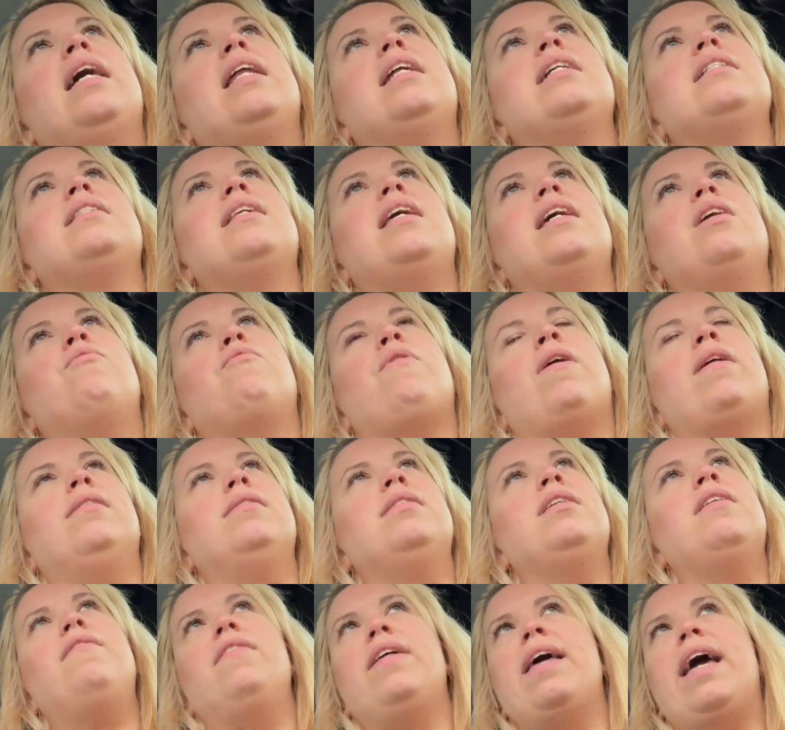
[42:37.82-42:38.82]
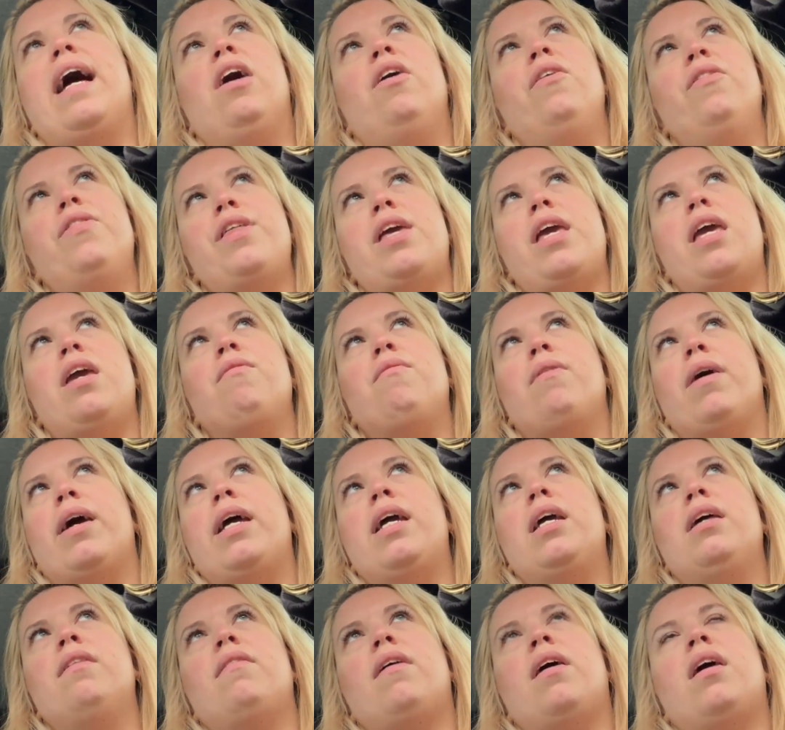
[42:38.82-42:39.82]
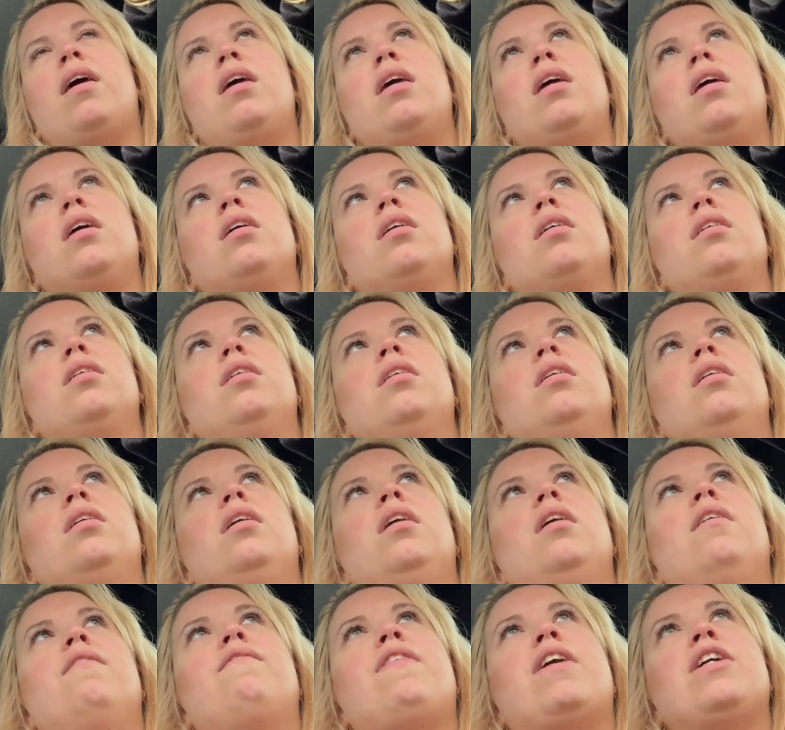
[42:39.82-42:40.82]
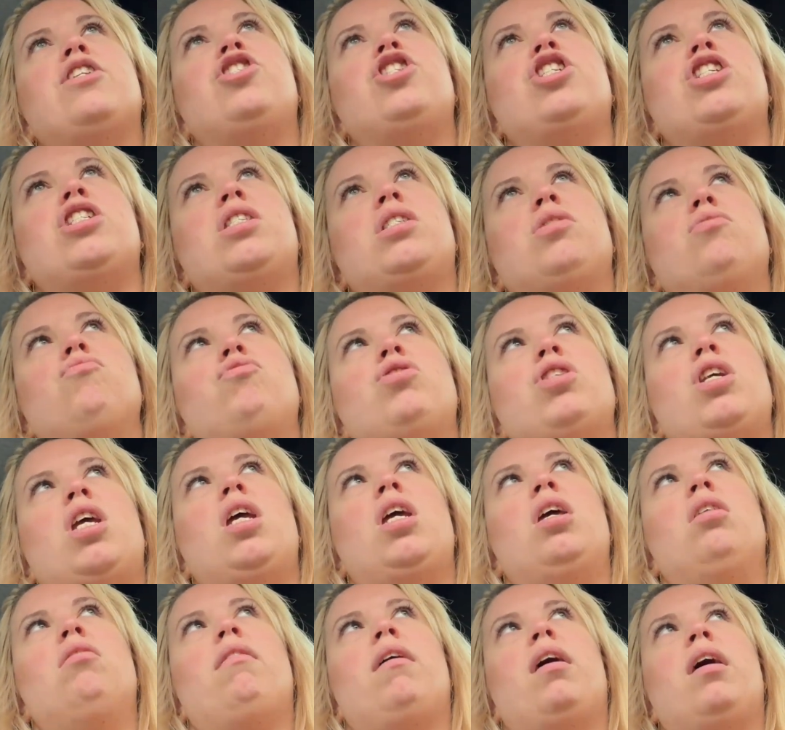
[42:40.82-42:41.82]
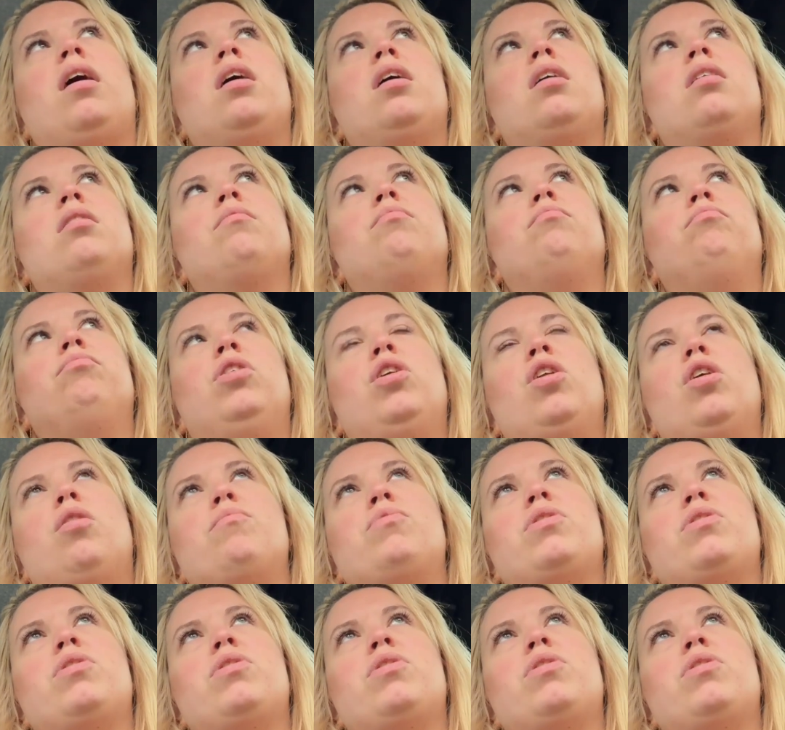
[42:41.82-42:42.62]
it's like relatively healthy, right? Like veggie sushi, like, you know what I'm